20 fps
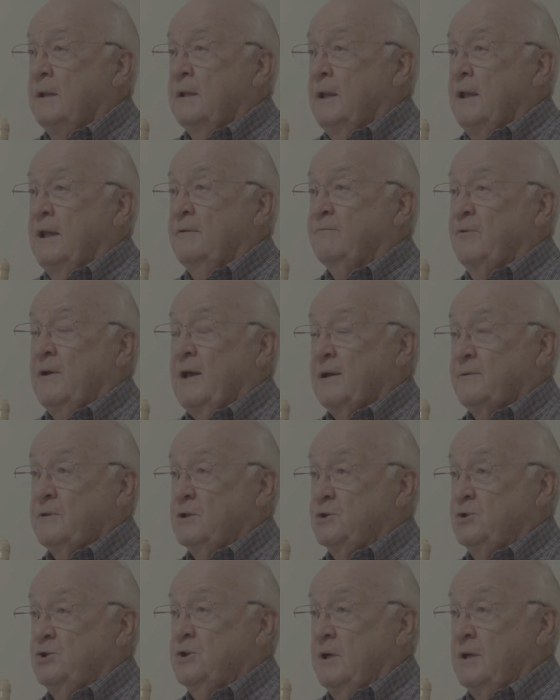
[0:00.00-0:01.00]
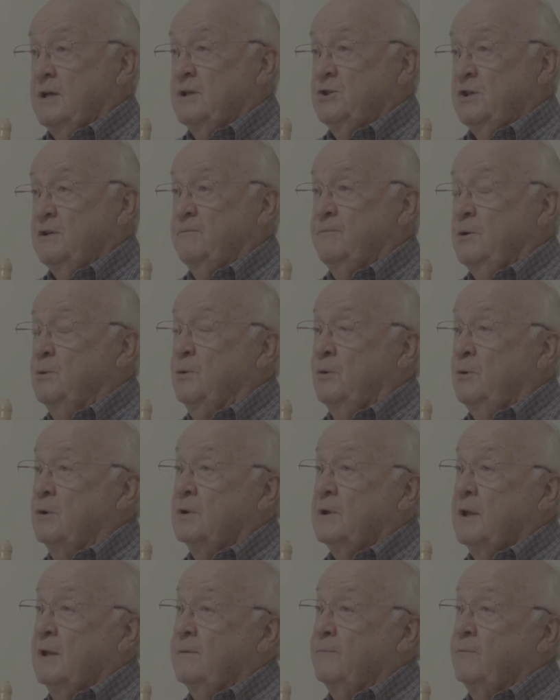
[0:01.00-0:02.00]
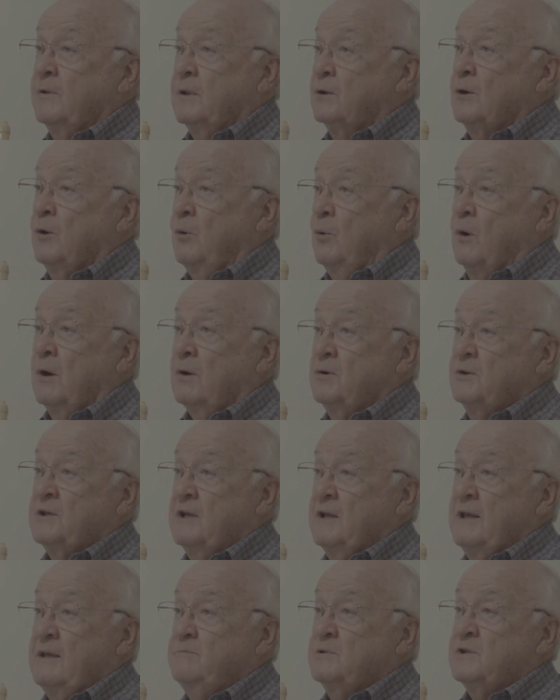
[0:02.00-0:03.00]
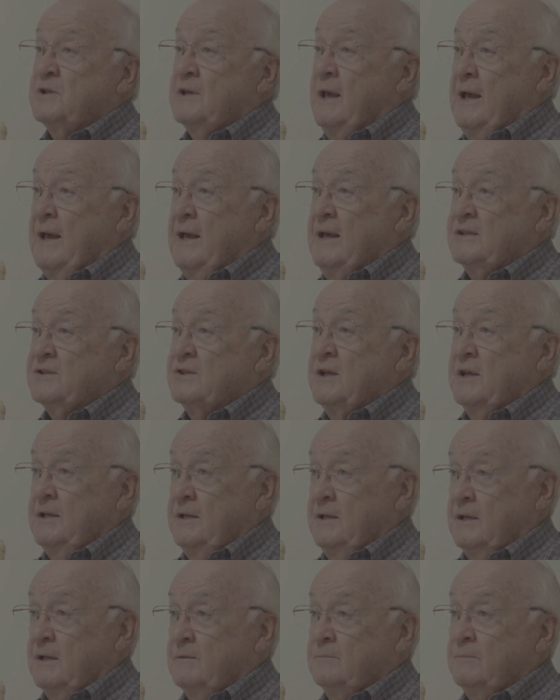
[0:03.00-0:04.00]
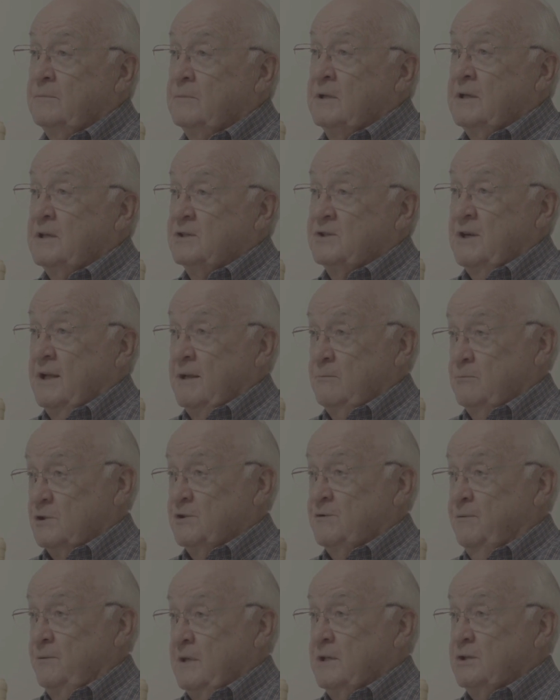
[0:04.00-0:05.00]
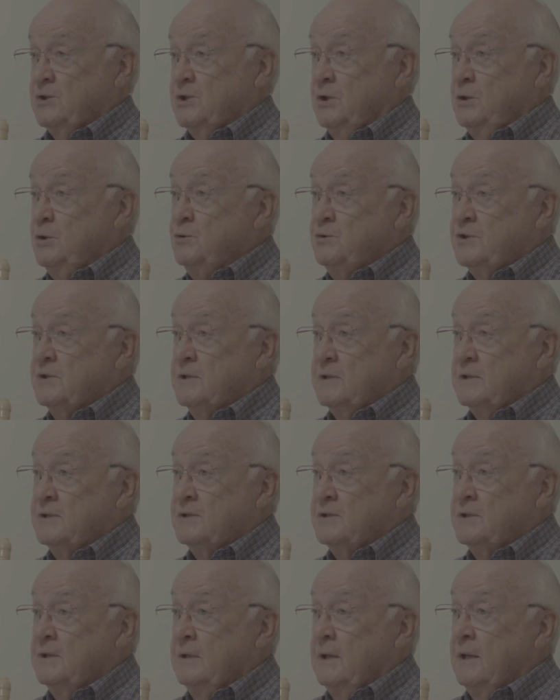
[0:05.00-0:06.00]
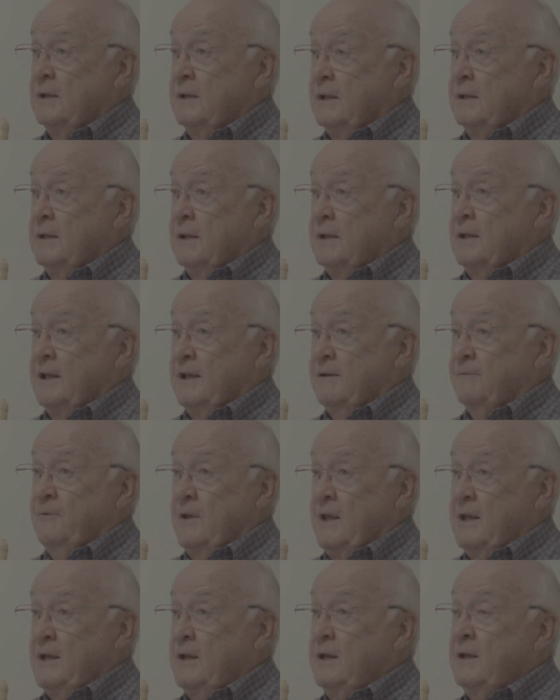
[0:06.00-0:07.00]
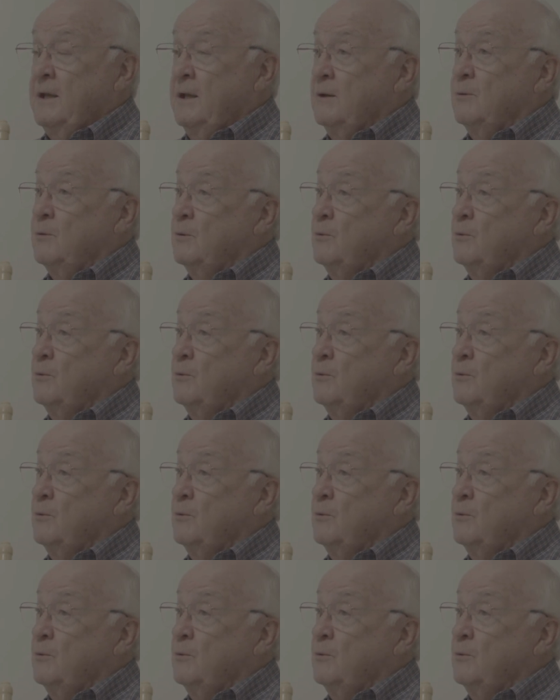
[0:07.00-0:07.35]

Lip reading: In fact, the judge, if you look at the court tapes, asked him, his name was Vince Eustace, if he